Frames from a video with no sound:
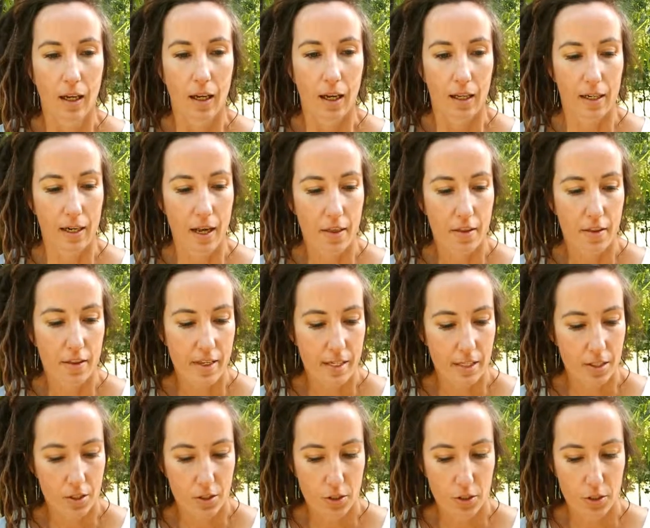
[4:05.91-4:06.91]
Another
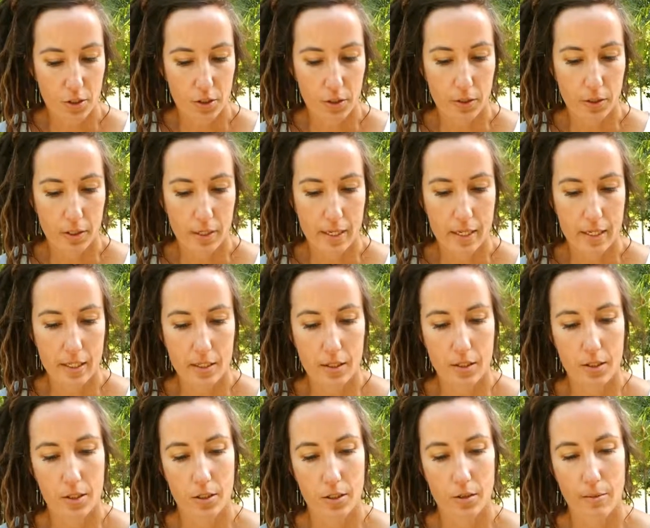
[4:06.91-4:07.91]
thing to do is
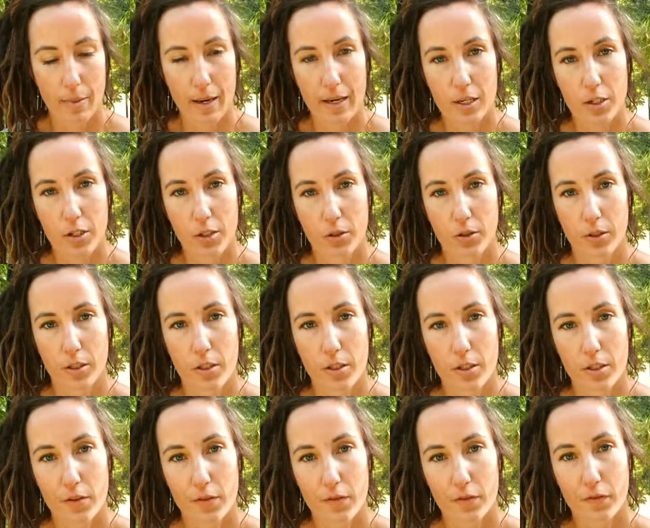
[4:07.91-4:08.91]
to make sure that
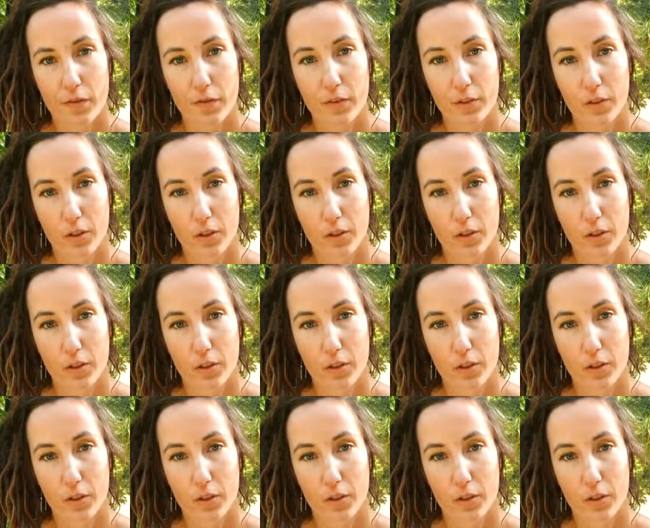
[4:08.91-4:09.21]
you've